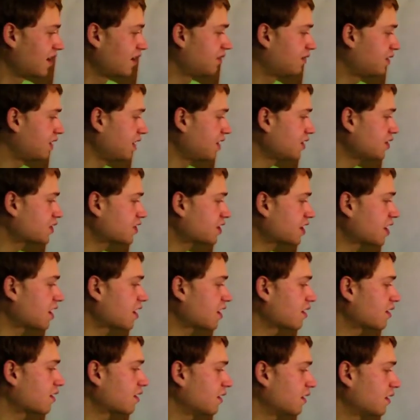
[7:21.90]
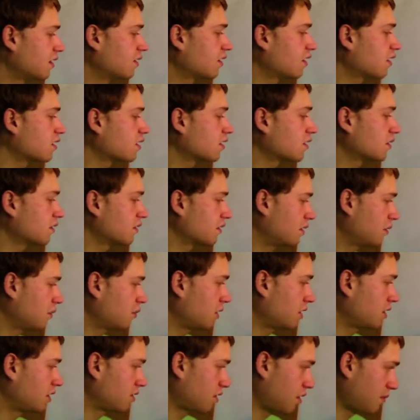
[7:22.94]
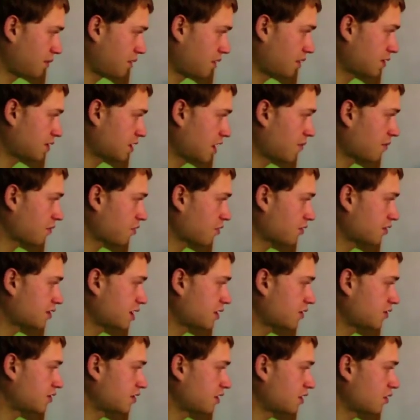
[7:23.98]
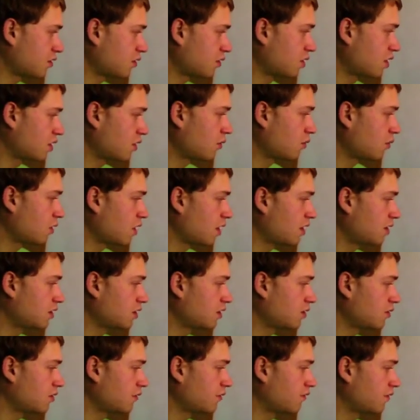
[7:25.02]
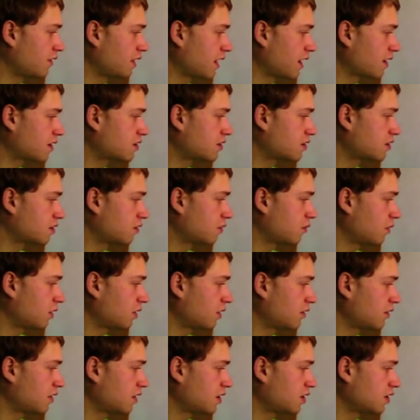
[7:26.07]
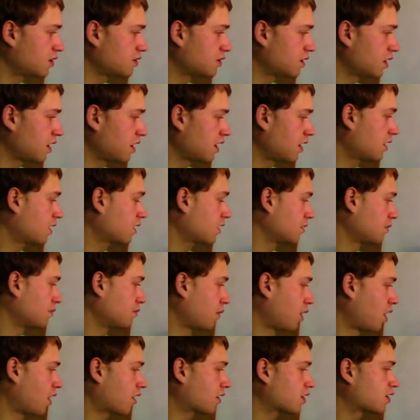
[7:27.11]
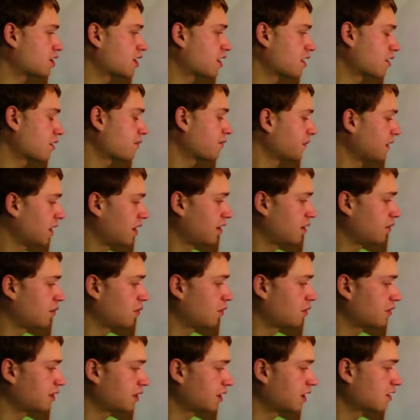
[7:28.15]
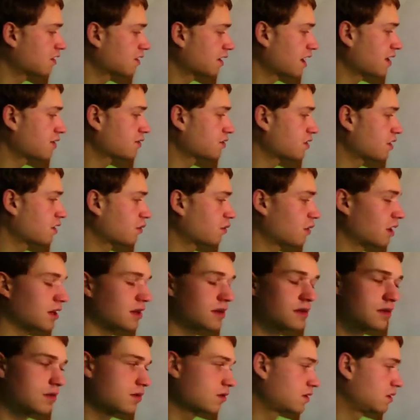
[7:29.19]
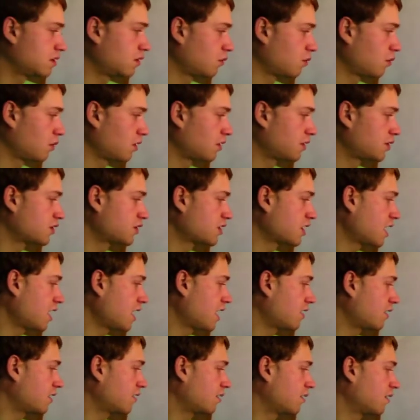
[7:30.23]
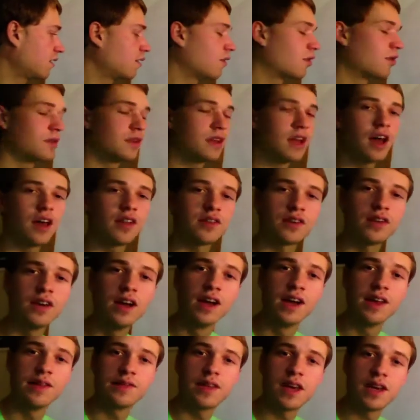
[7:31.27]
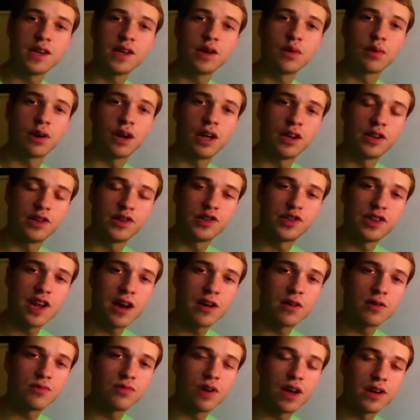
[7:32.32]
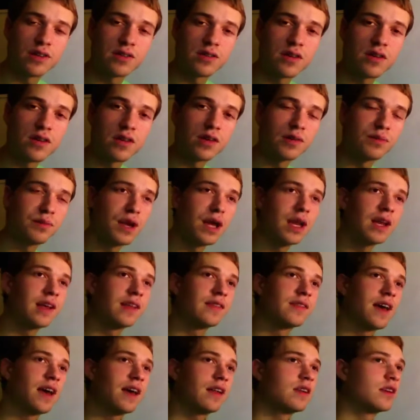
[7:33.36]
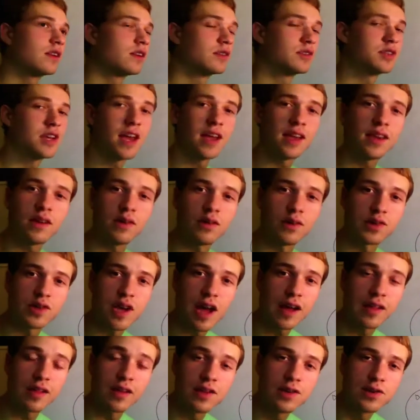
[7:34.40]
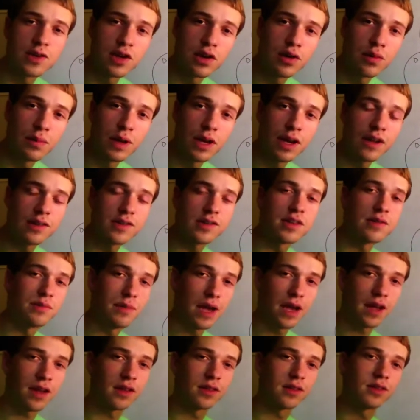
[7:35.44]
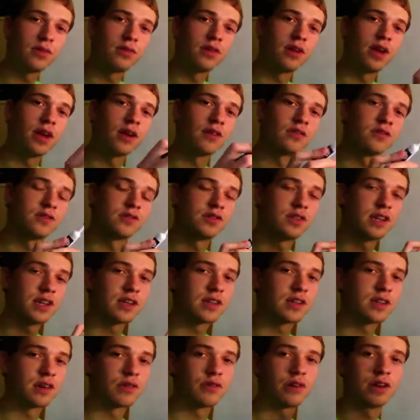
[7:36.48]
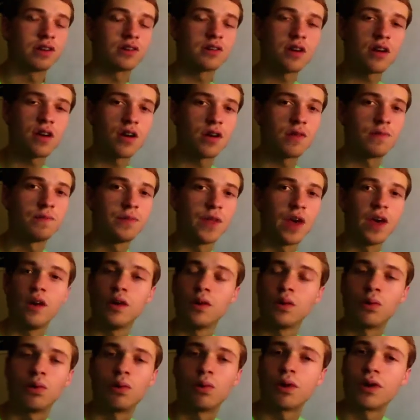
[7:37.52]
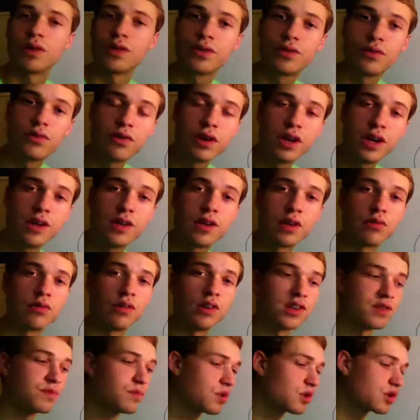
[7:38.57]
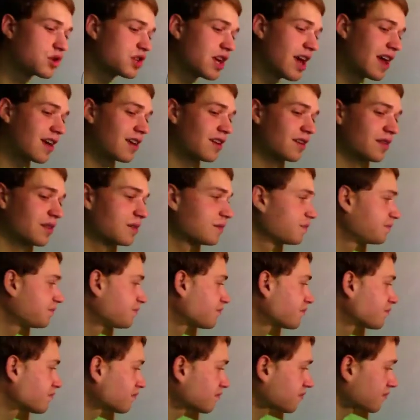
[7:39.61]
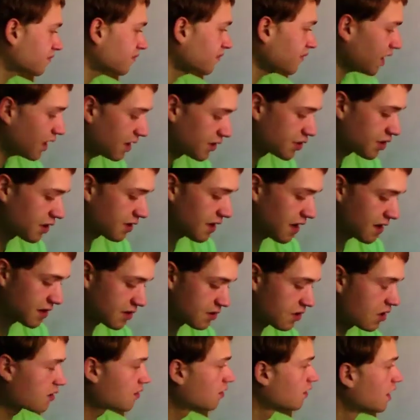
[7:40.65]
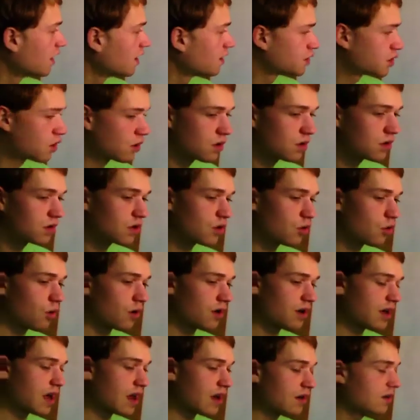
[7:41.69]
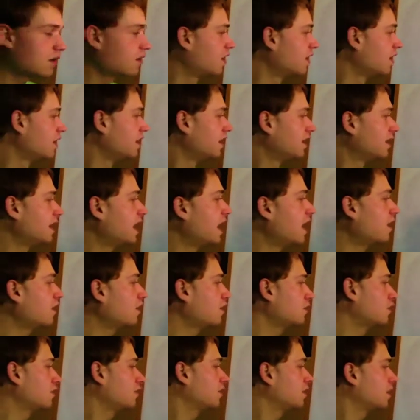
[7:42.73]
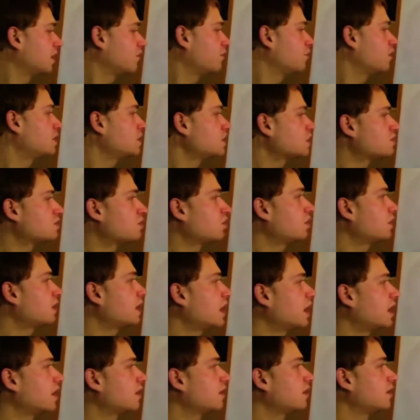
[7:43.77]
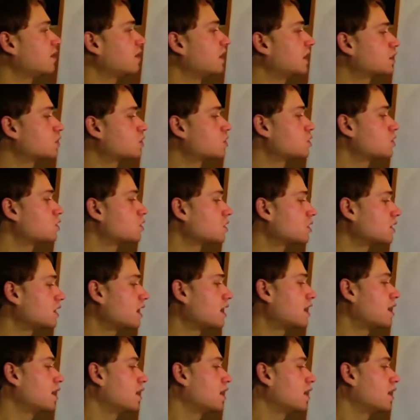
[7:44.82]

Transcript: These when you're up at the top, of course that's 0. When you deflect to one of these little marks here, when the needle gets all the way to one side or the other, then you are in a standard rate turn, meaning that it'll take you exactly 2 minutes to make a 360-degree turn, or 3 degrees per second. So that's our turn coordinator. Now, if we just put a little